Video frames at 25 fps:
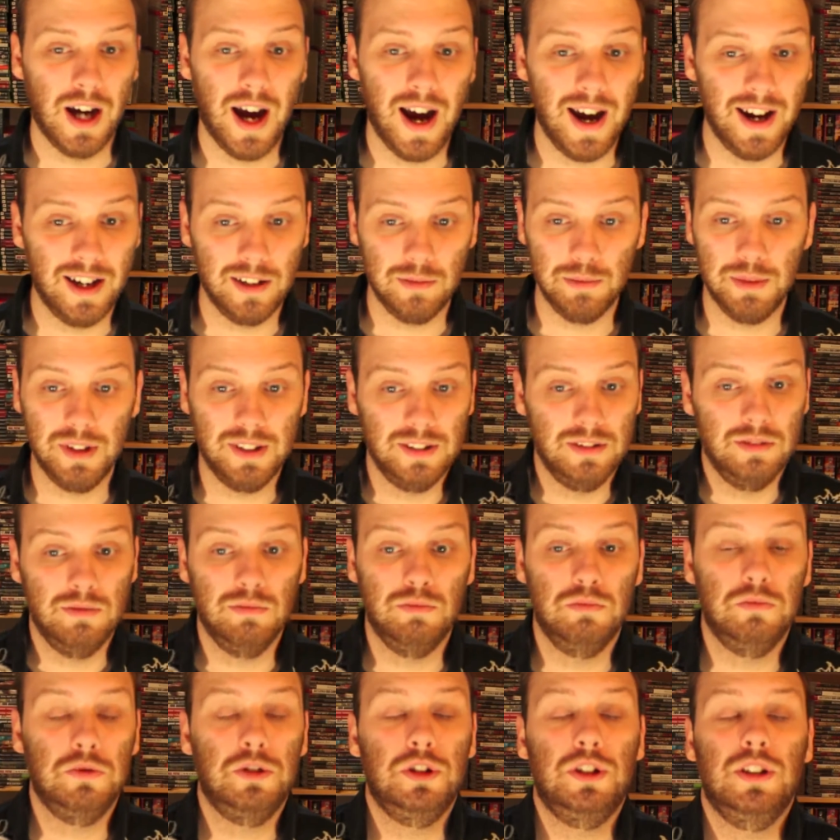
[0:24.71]
I had
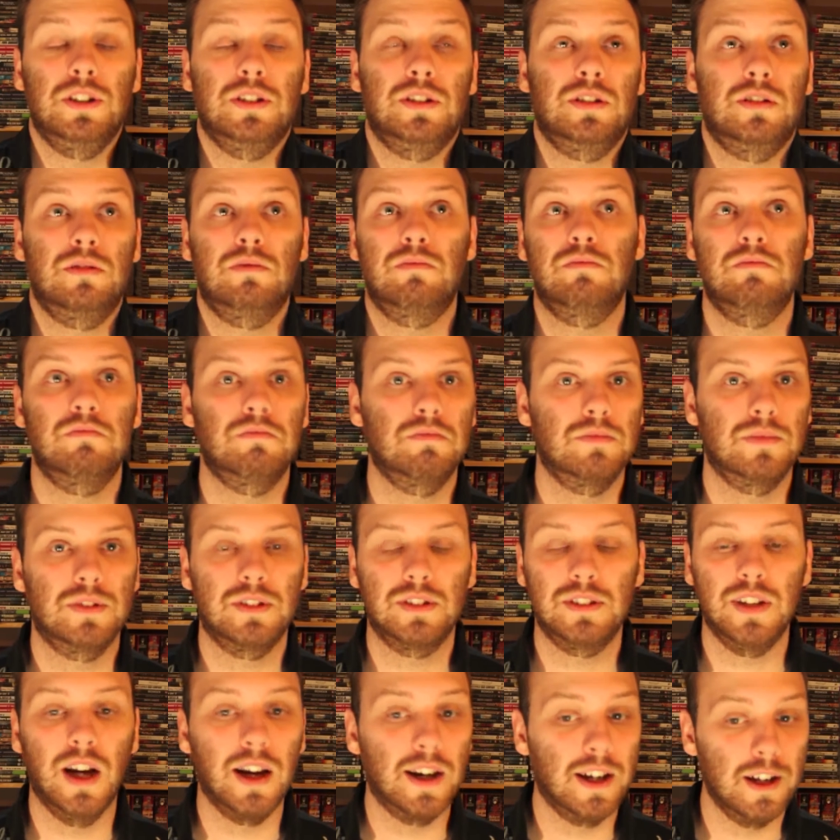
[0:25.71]
been just
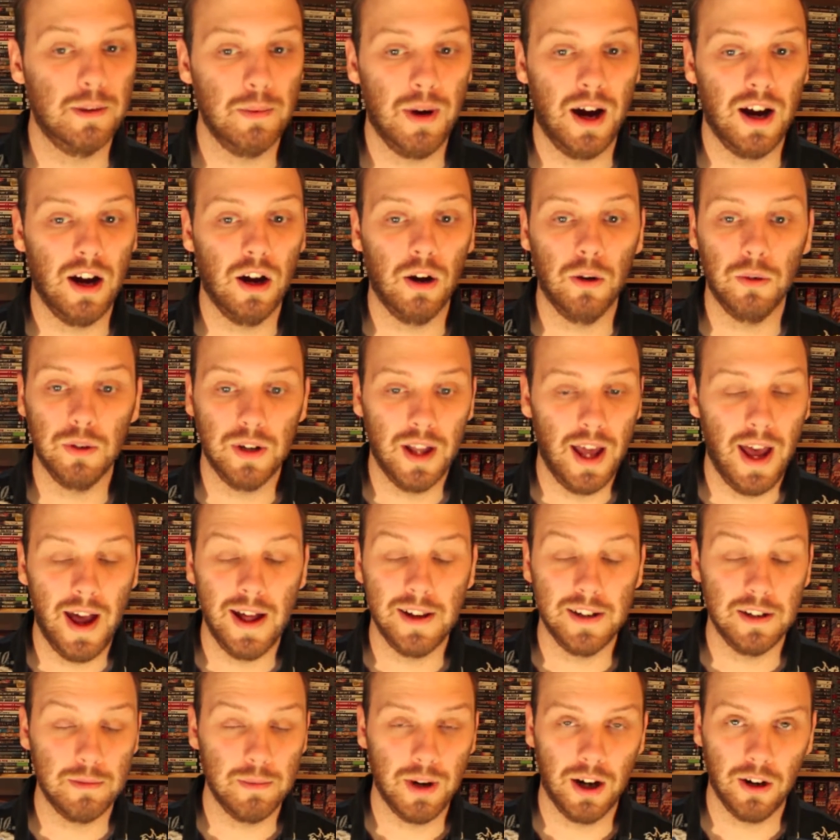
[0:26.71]
stuck in my own
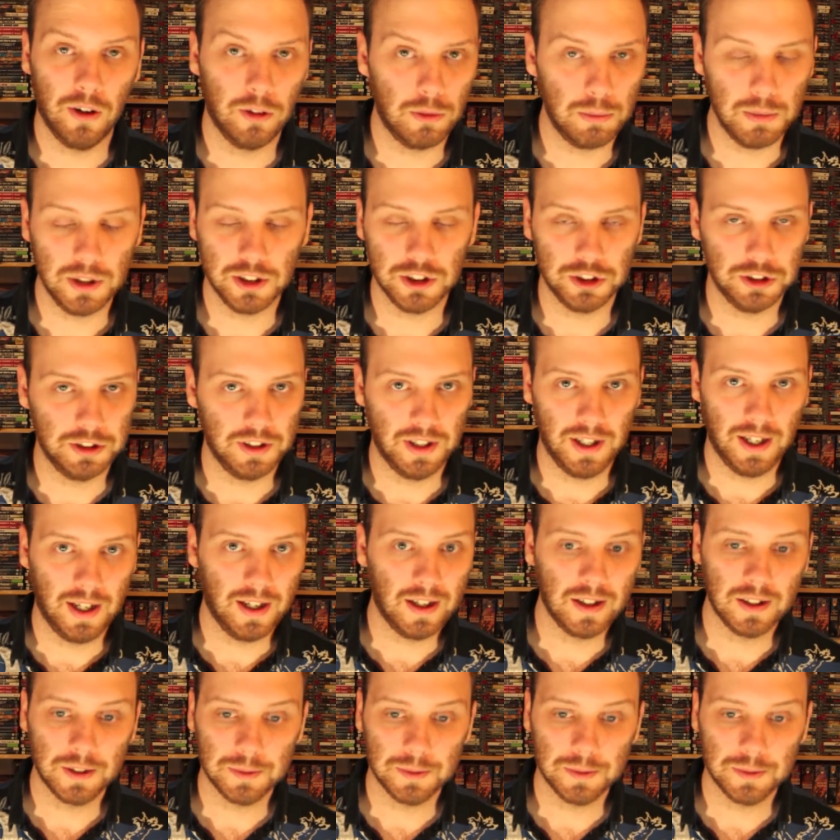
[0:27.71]
head, in my own misery.